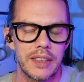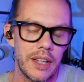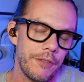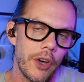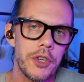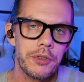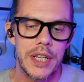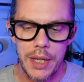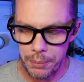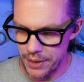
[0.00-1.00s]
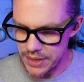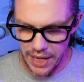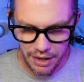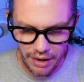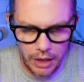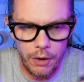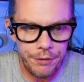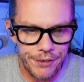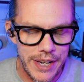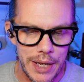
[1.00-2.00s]
And I've got a 3D printer here. I love
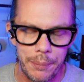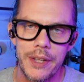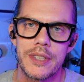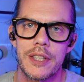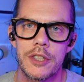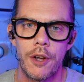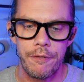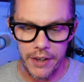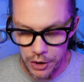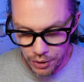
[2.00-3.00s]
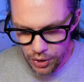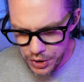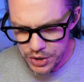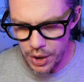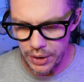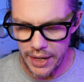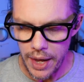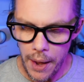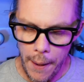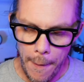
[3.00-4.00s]
3D printing stuff. And I thought also, like,
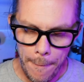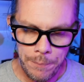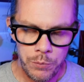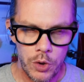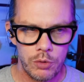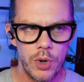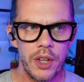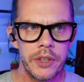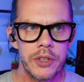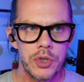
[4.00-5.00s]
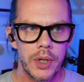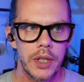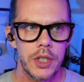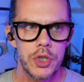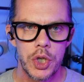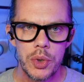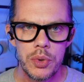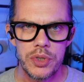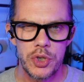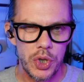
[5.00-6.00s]
rather than trying to
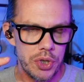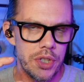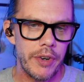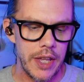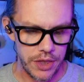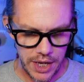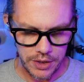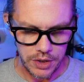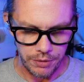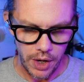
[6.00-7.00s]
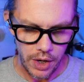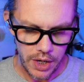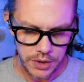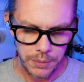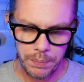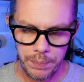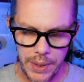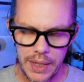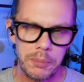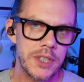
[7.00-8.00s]
choose just the right thickness of card,
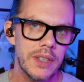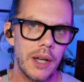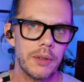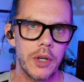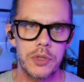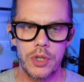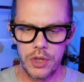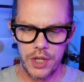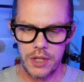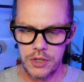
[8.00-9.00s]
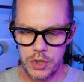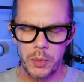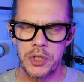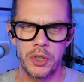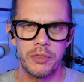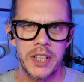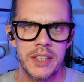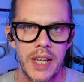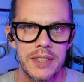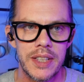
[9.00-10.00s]
being able to download something that someone's already
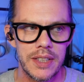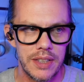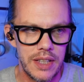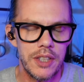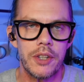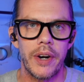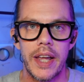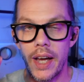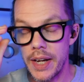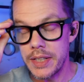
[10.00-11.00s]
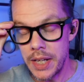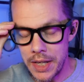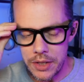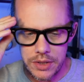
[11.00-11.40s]
tested is a great idea.